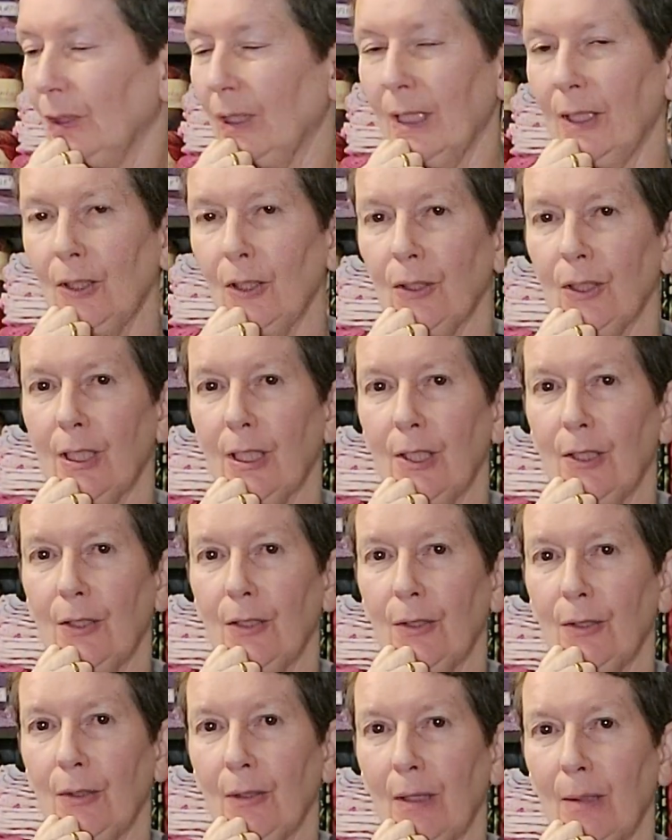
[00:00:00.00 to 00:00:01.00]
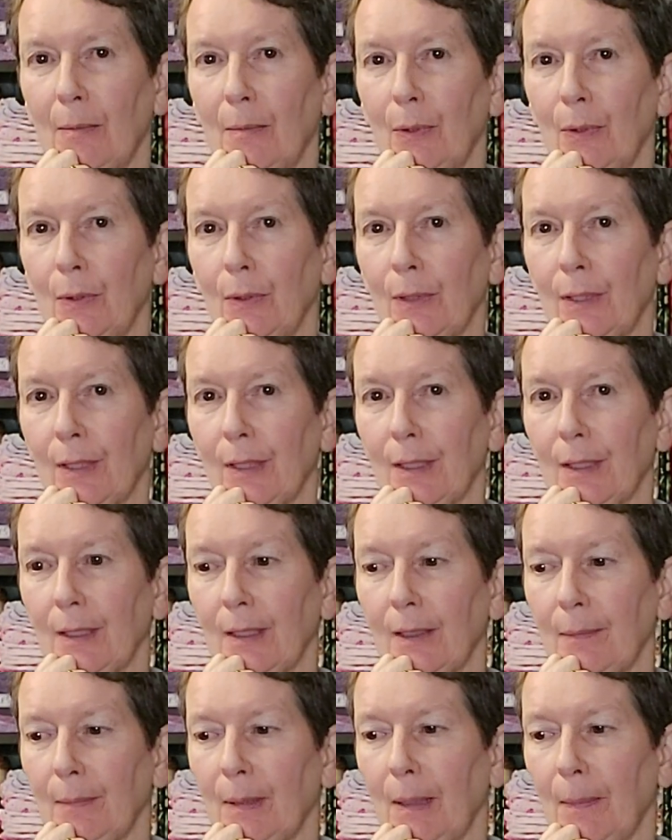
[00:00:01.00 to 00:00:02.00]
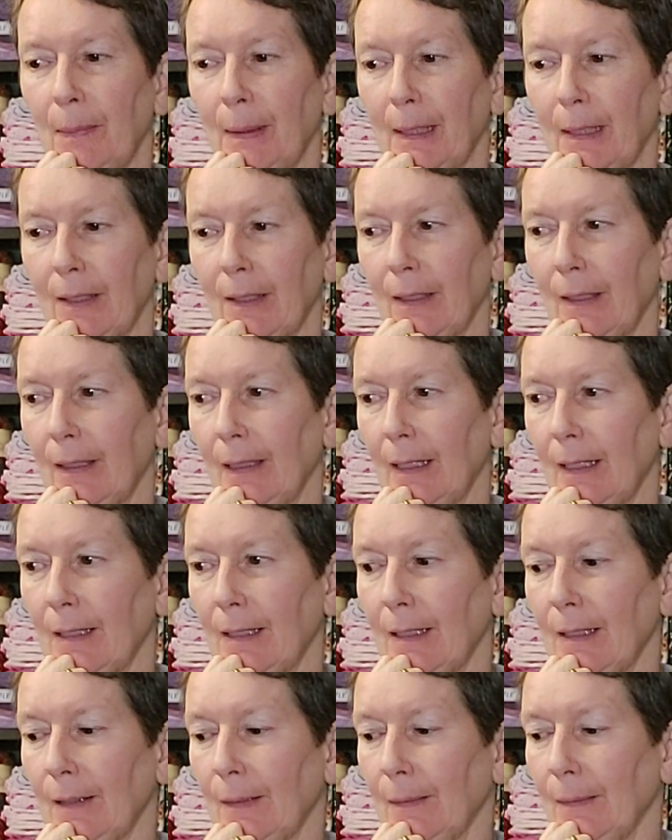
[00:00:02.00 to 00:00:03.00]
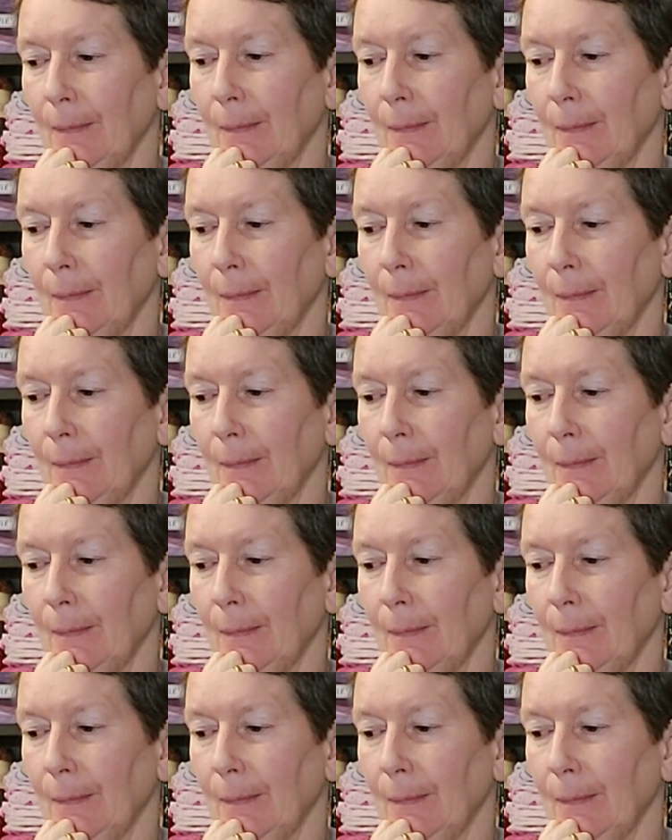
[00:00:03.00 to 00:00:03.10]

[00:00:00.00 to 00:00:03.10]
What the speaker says: They're not 100-gram balls. They're bigger than that.